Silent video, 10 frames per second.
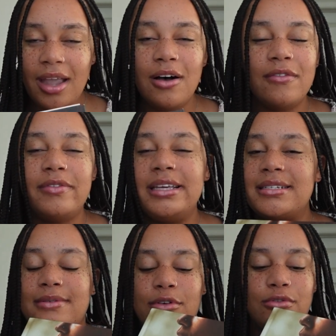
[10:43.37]
of
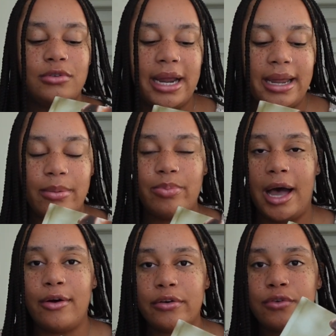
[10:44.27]
these great,
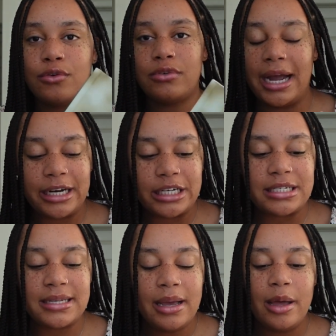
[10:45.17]
powerful
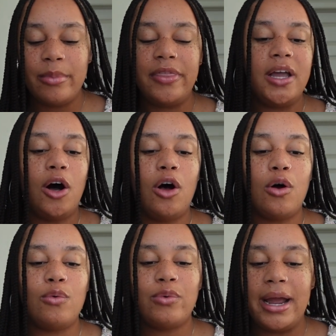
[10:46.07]
writers, but they
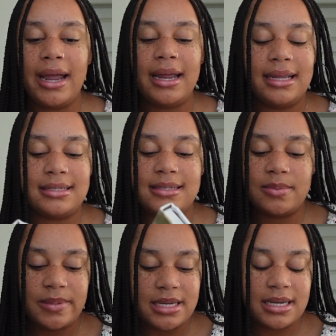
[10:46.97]
all write and
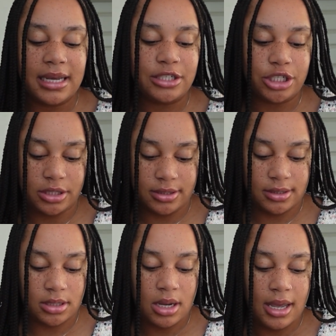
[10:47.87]
speak and
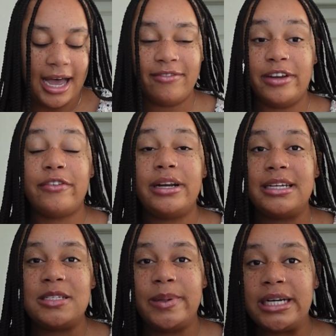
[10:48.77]
just have different
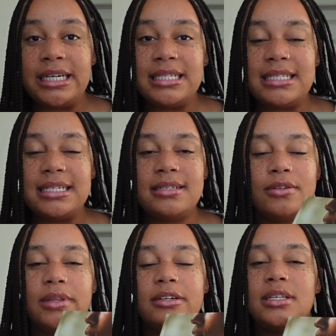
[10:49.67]
experiences. So
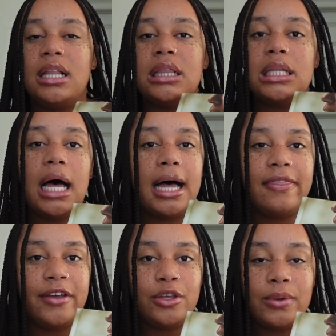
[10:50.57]
there's a lot
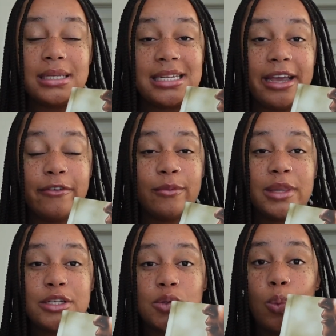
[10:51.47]
that you can take from
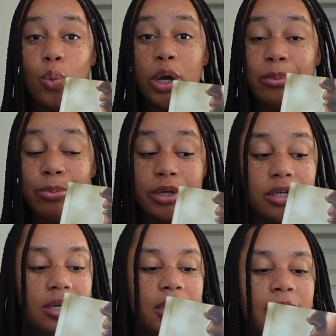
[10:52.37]
this one
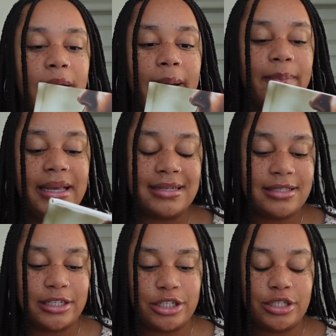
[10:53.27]
book because
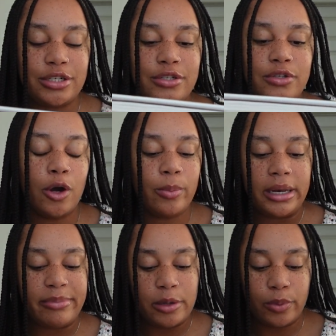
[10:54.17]
there's just so
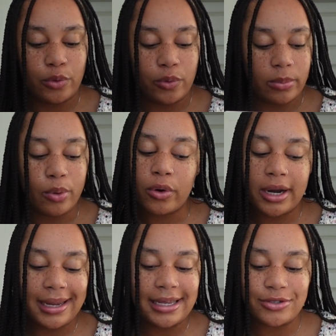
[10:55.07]
many people who are
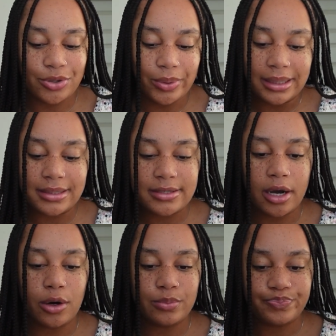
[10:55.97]
pouring into it.
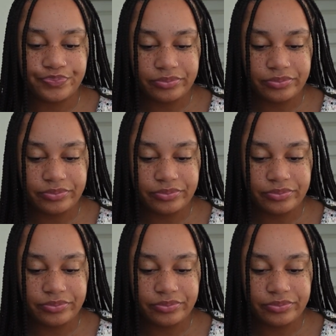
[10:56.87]
So